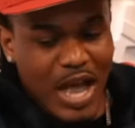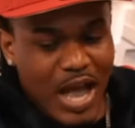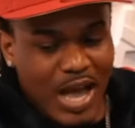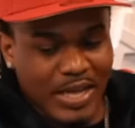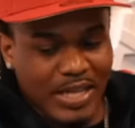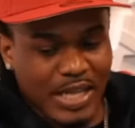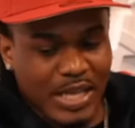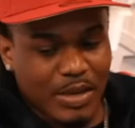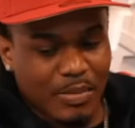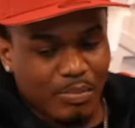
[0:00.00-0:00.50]

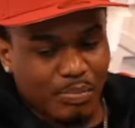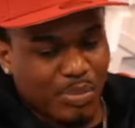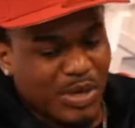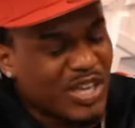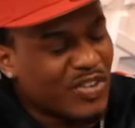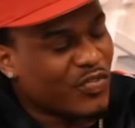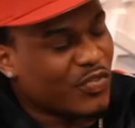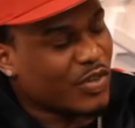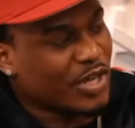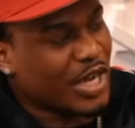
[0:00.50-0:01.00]
I can't
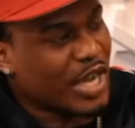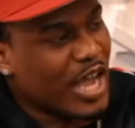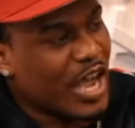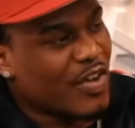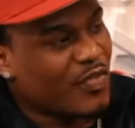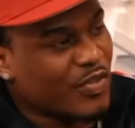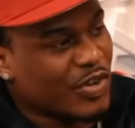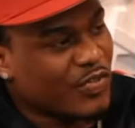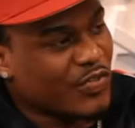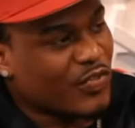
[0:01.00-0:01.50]
beef with
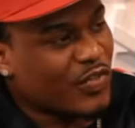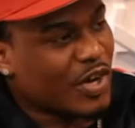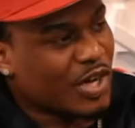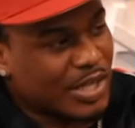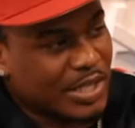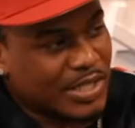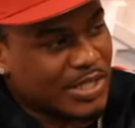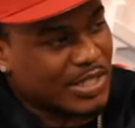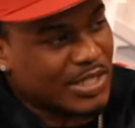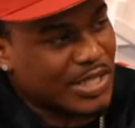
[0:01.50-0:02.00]
every
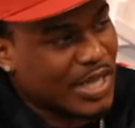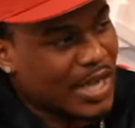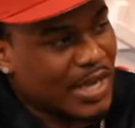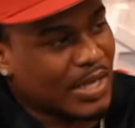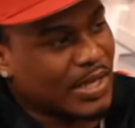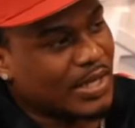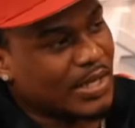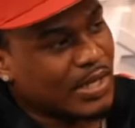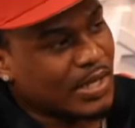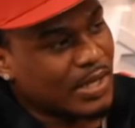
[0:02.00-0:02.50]
fucking
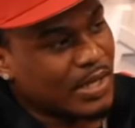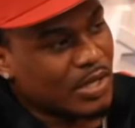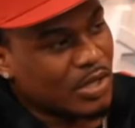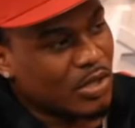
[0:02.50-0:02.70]
set.